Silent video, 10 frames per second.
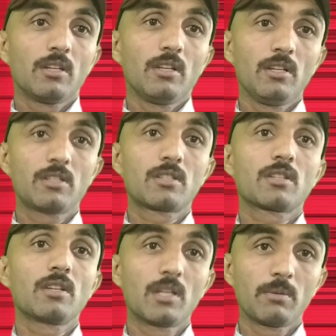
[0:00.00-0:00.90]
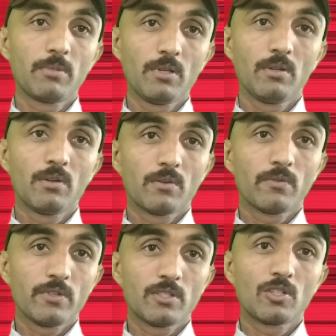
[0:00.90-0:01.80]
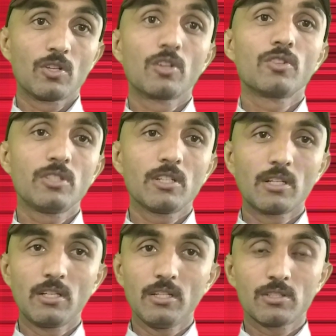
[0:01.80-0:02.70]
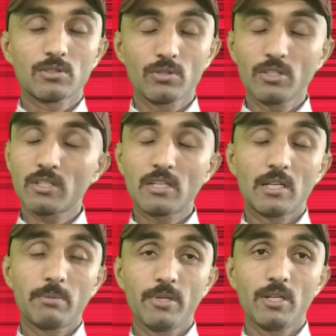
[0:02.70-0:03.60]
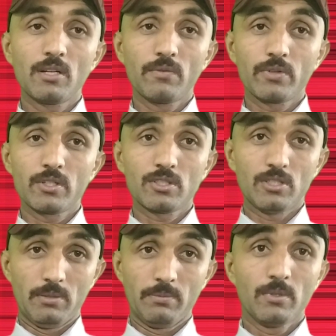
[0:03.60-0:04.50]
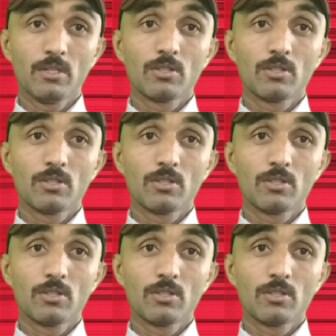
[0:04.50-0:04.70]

it can be physiologically, so it can be in different shape.